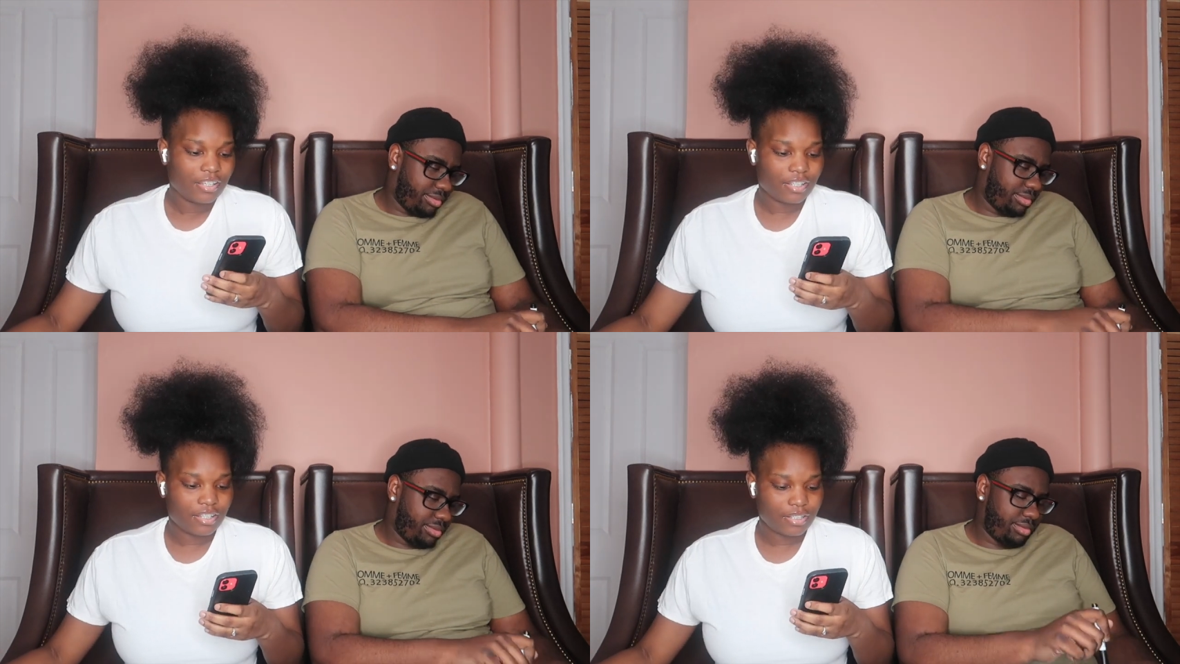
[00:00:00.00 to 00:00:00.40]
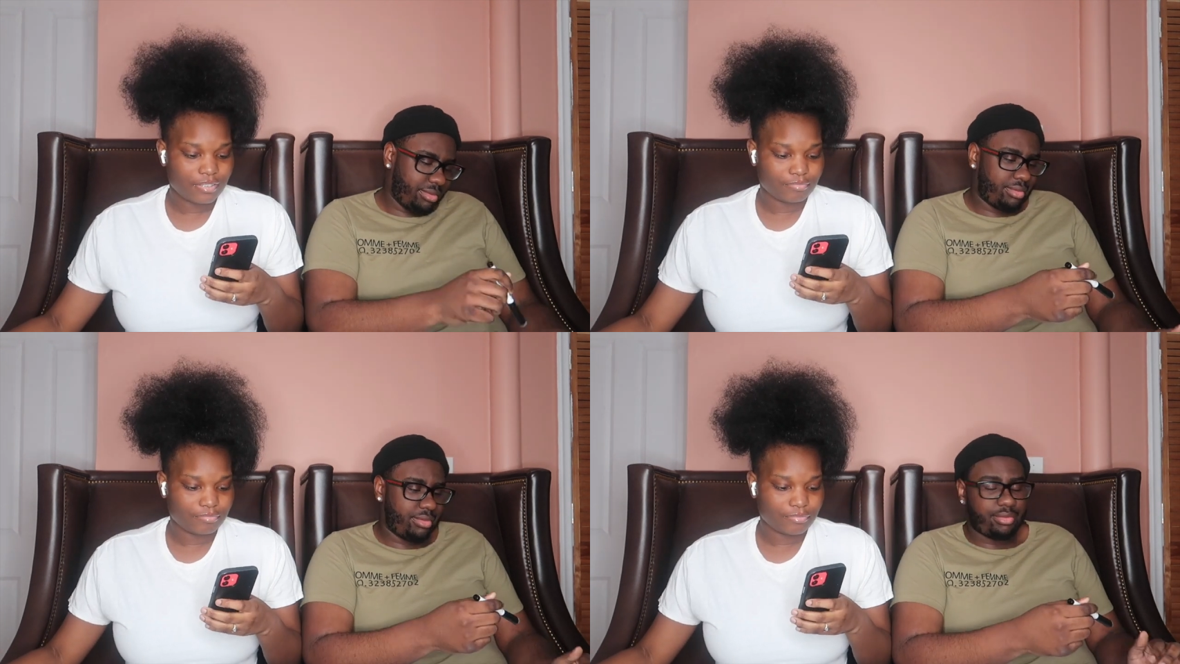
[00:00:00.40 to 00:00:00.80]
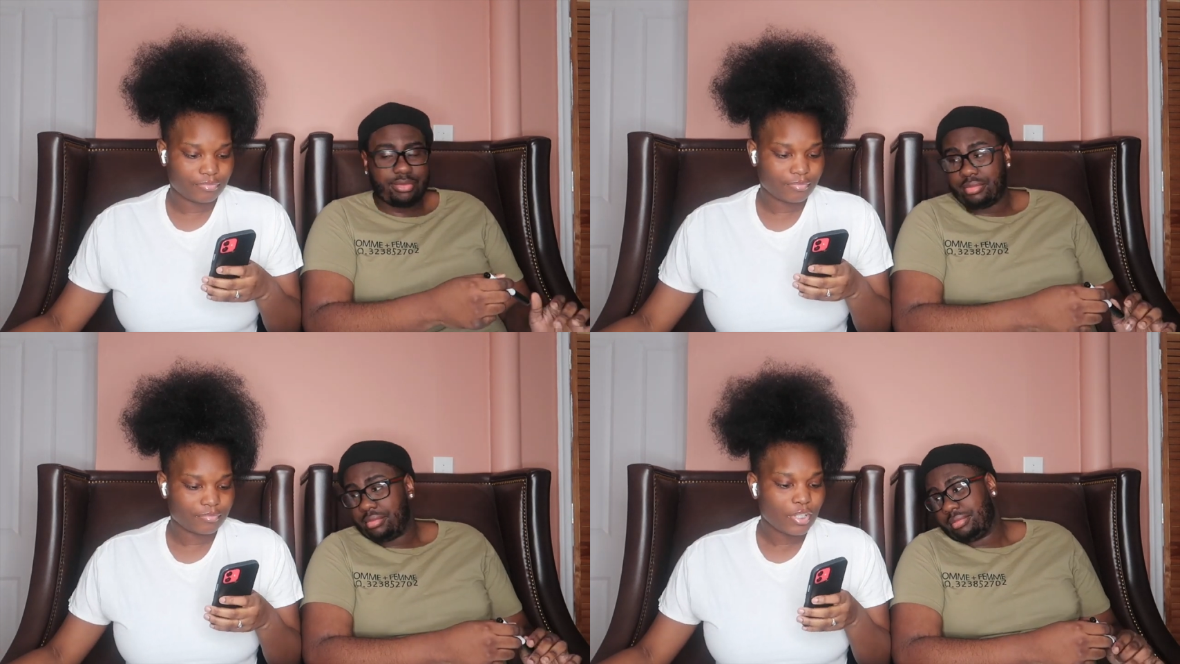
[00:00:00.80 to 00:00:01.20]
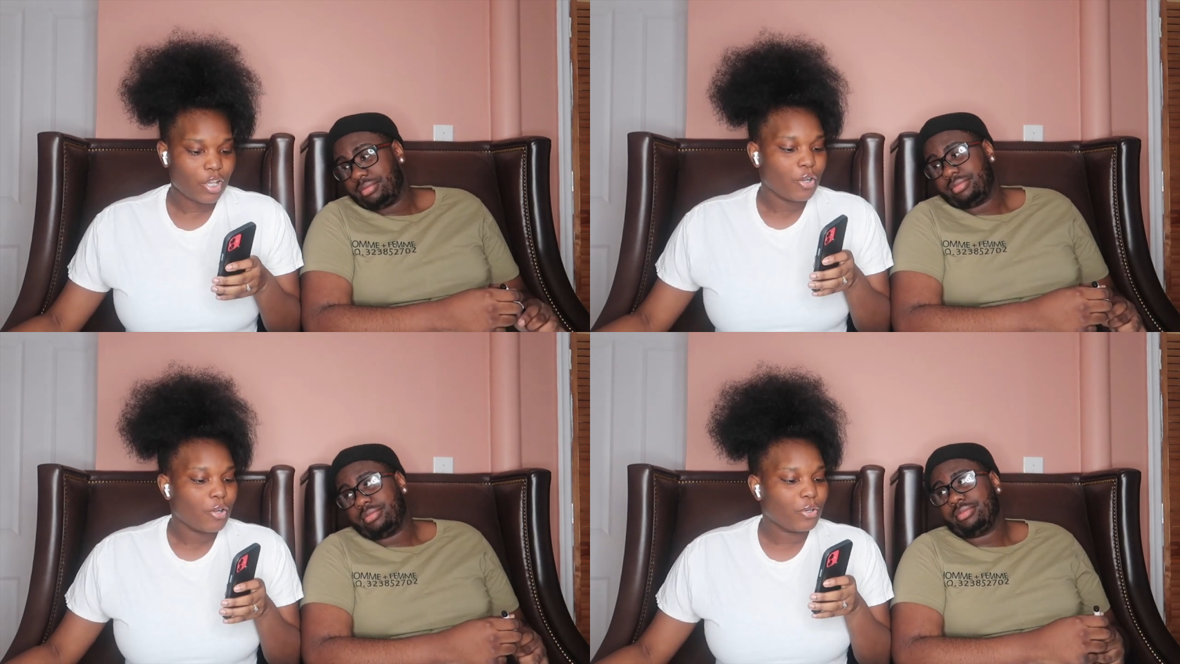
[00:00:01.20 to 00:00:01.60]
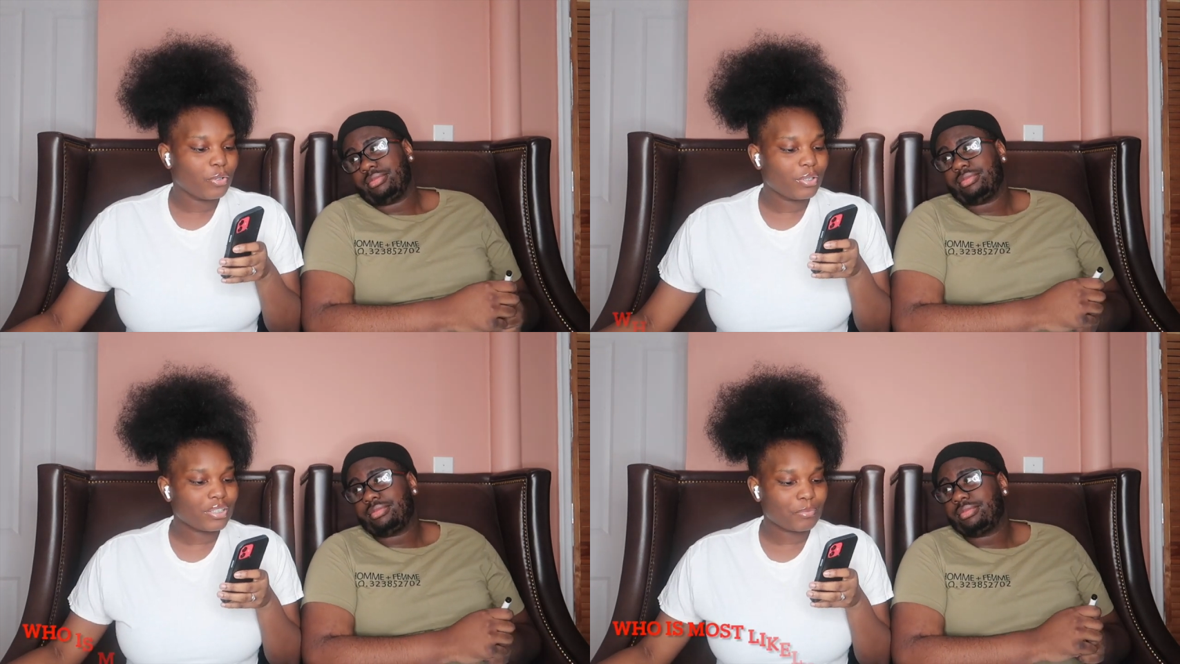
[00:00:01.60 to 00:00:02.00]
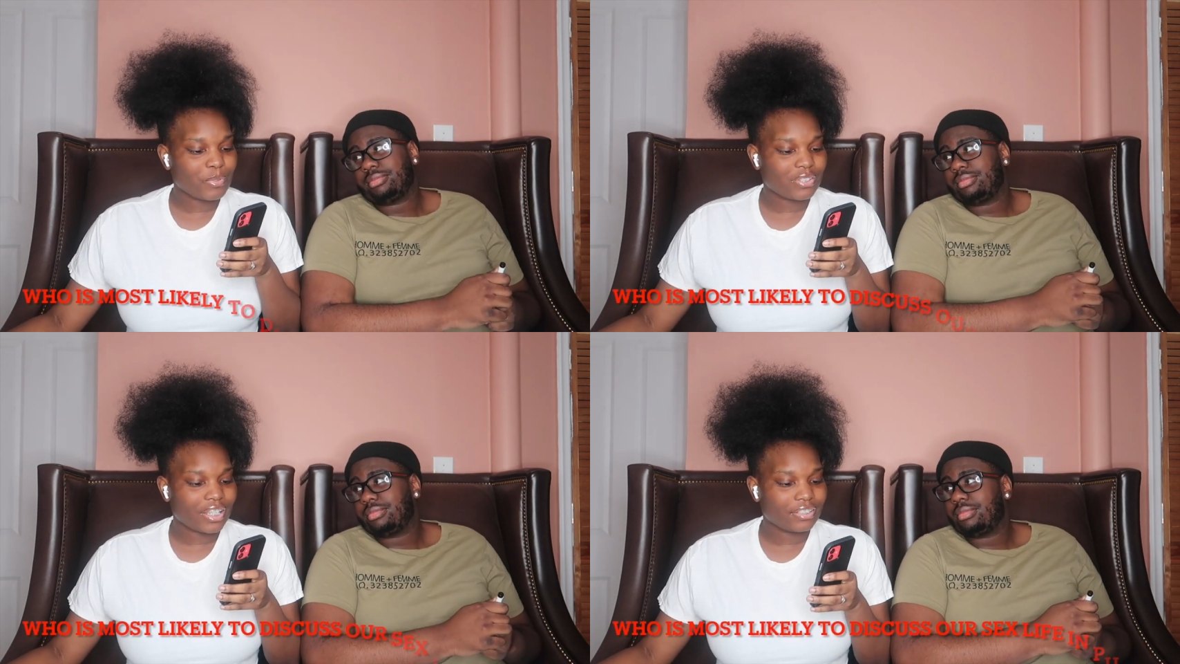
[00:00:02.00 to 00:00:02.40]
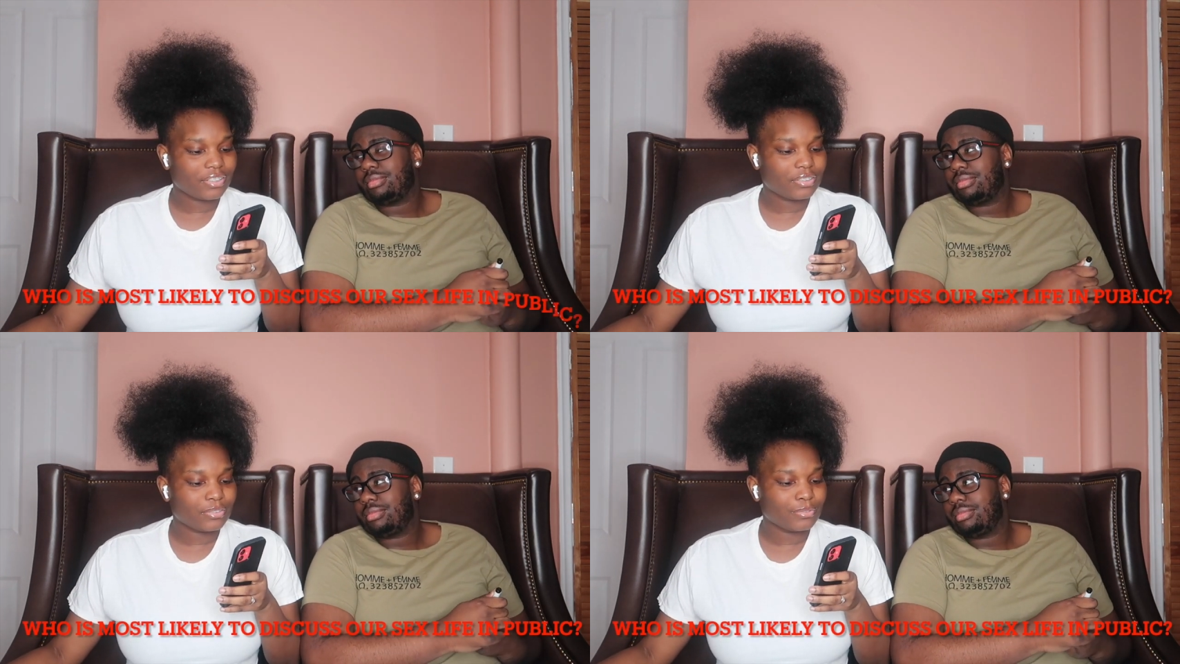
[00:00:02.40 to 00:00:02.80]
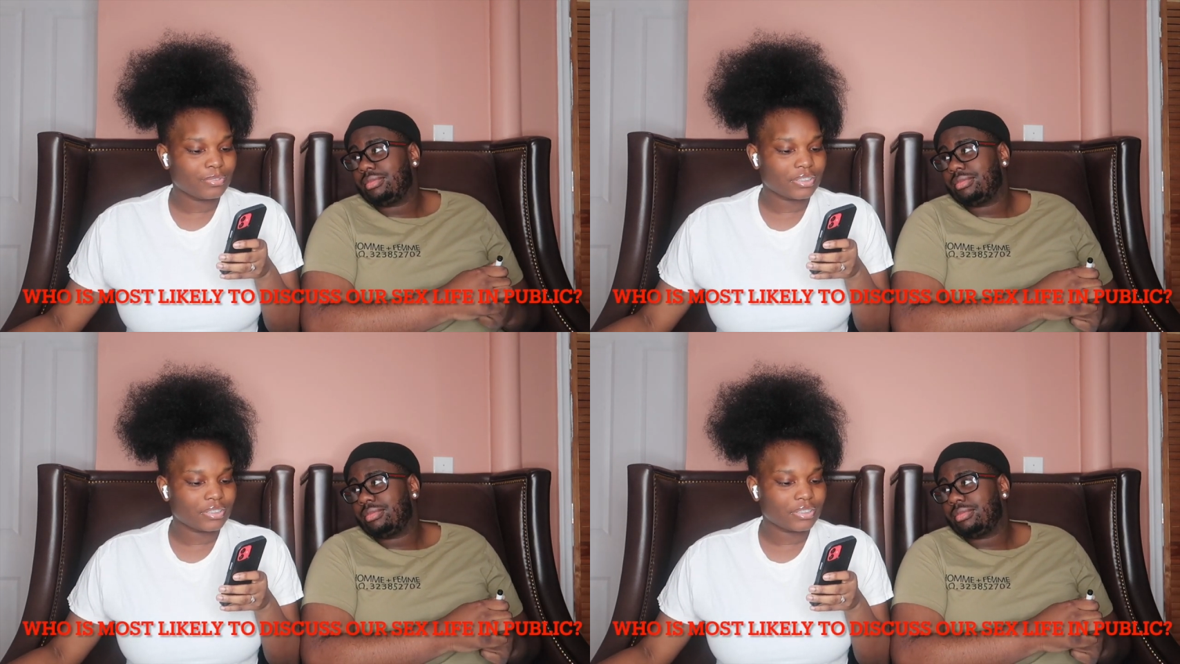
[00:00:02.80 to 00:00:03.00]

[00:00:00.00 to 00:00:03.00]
Speaker 1: Um, who is most likely to